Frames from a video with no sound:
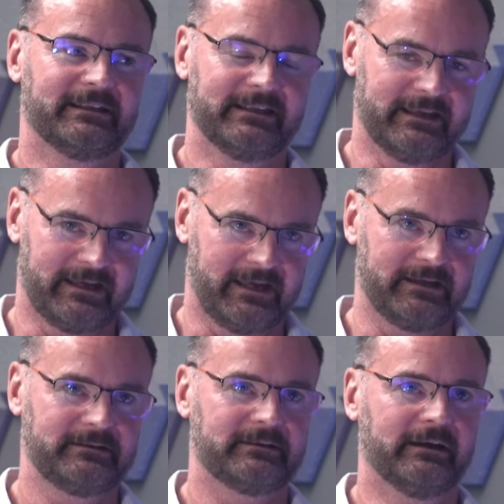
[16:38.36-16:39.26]
Yeah.
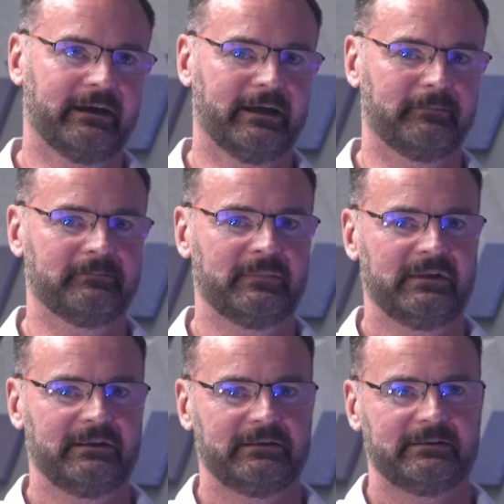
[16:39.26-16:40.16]

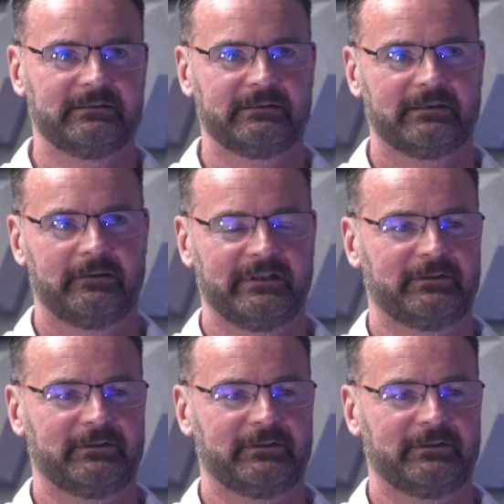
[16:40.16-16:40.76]
I mean,